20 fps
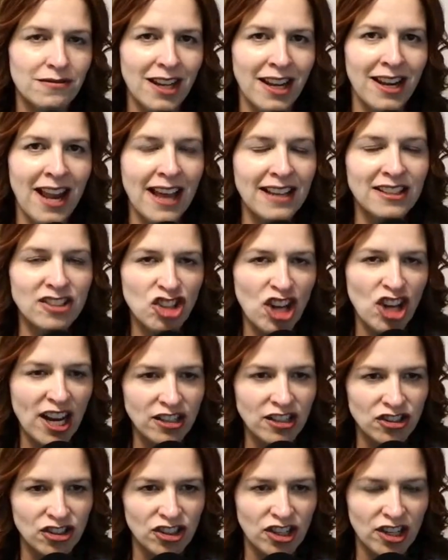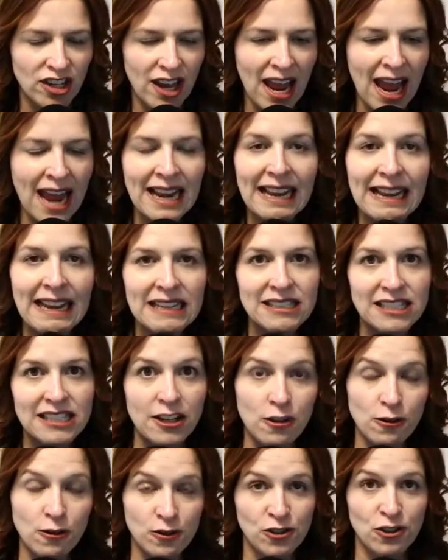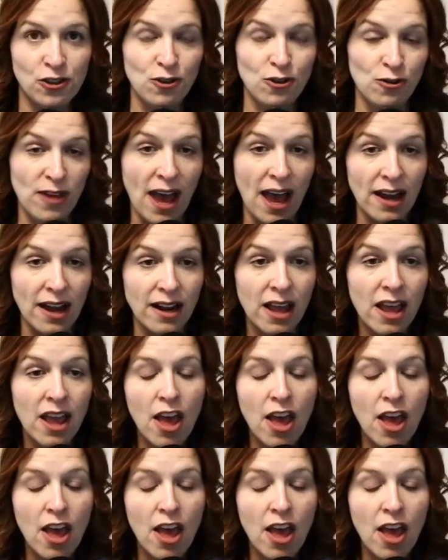It has changed and it continues to do that.